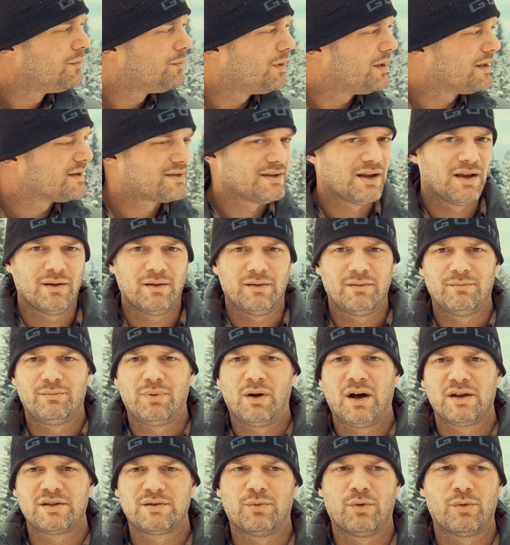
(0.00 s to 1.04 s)
but that's not
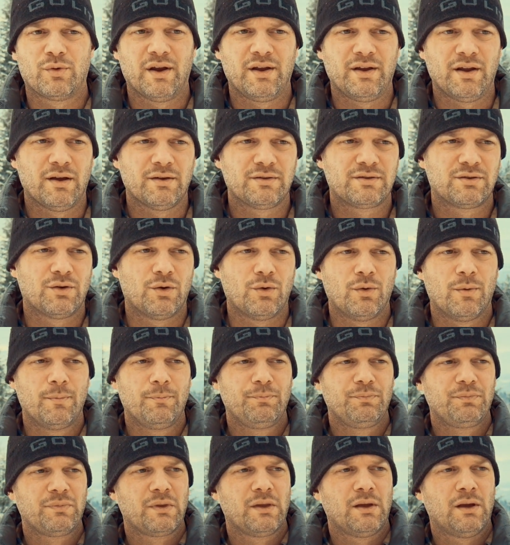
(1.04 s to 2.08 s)
possible right now. So
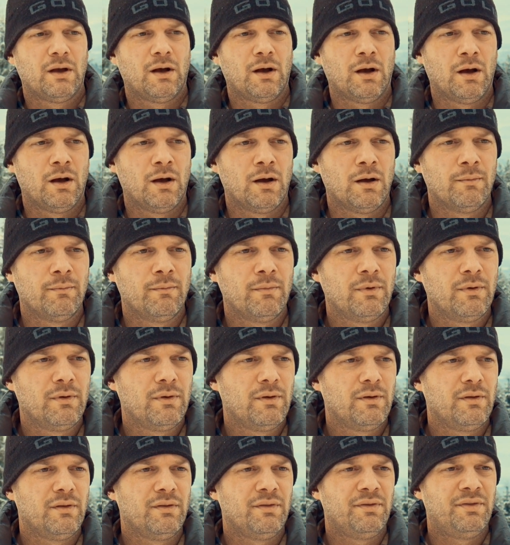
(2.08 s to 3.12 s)
um,
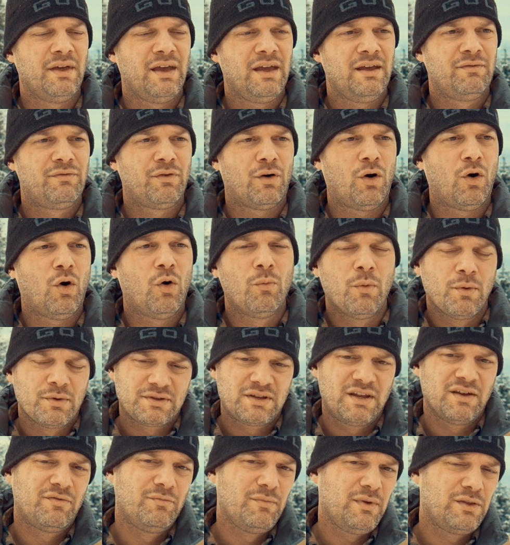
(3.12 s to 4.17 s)
they've almost
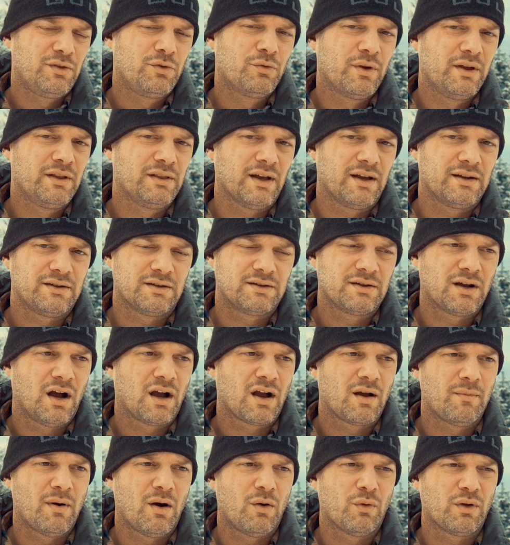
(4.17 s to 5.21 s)
given me the green light to talk
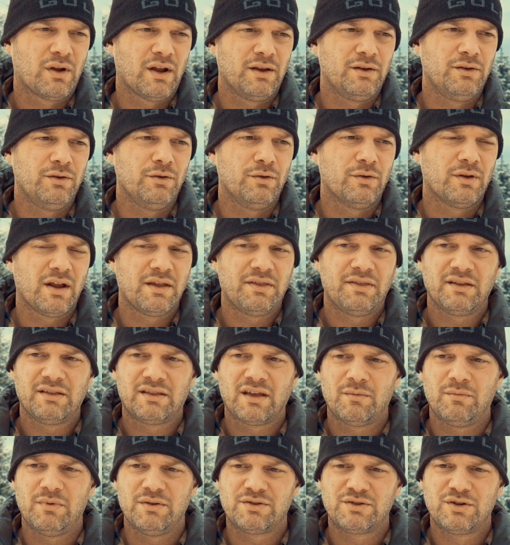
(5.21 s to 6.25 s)
about what I do, and I think
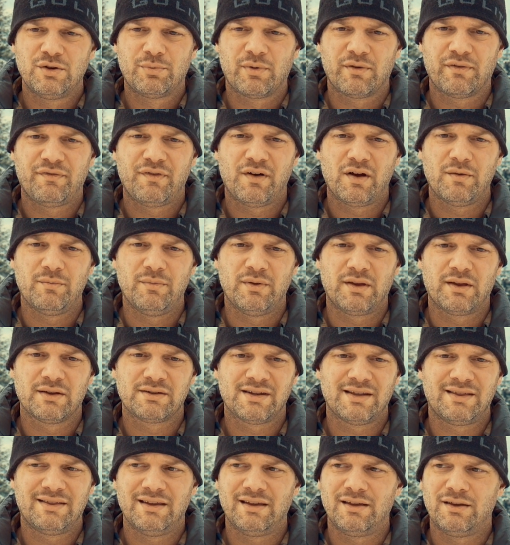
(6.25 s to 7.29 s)
that'd be super fun because
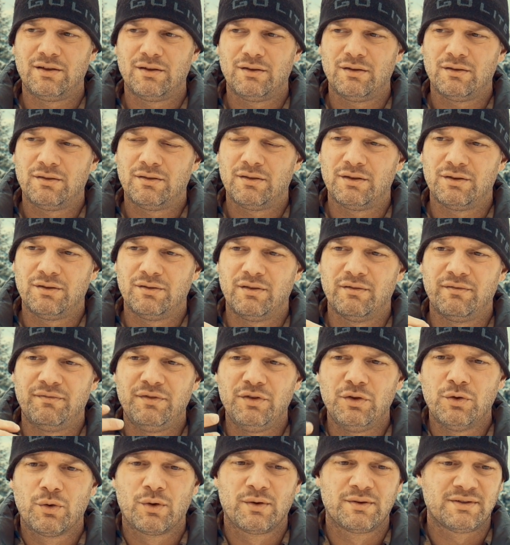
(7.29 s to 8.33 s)
I think the, the
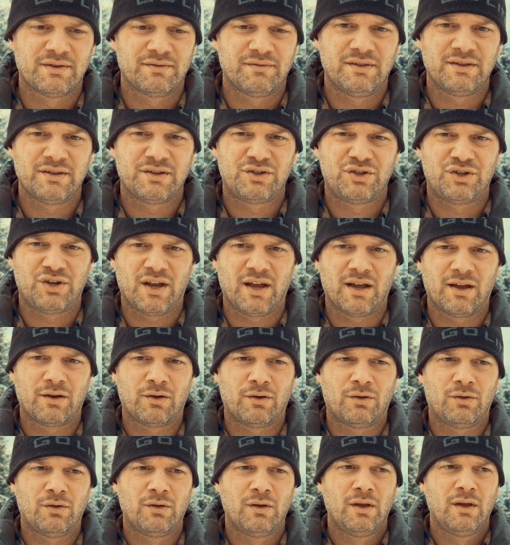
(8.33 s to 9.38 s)
viewers of this
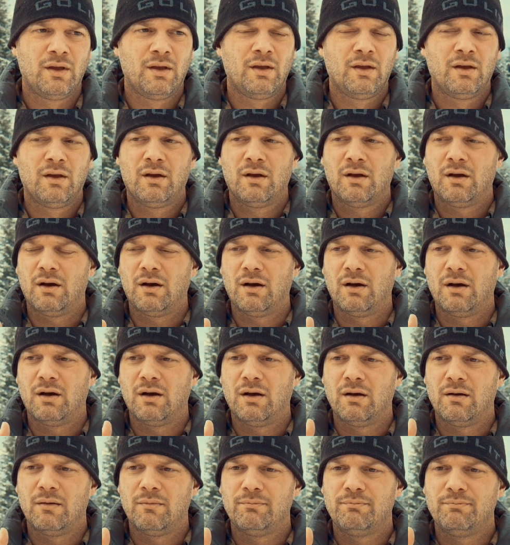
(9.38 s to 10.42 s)
channel
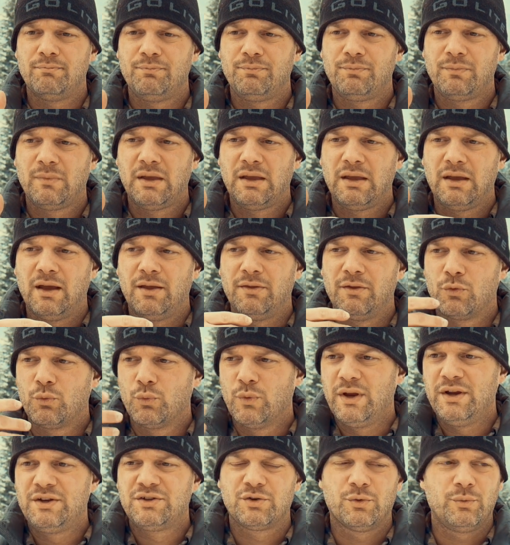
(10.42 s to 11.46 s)
um, and the
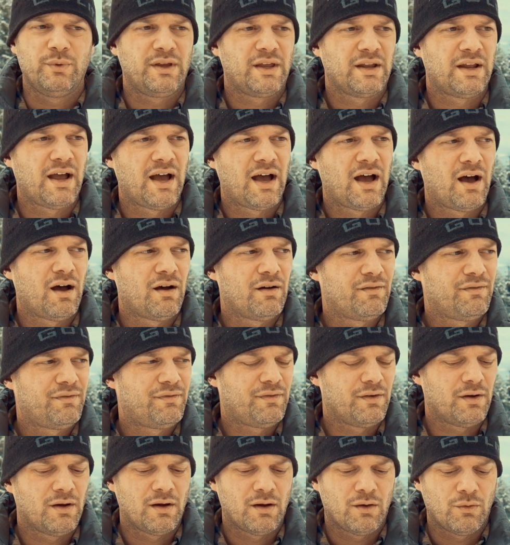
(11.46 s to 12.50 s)
reach that we could
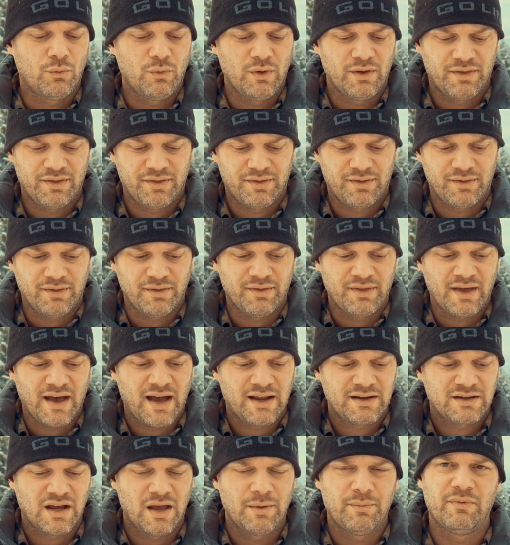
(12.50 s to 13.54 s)
have uh, with
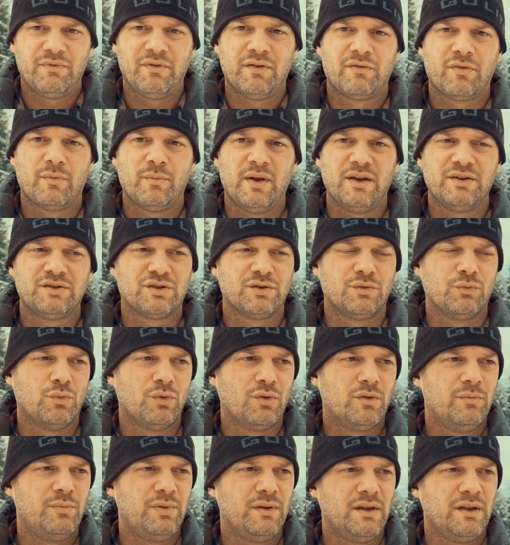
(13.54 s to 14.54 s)
that type of information would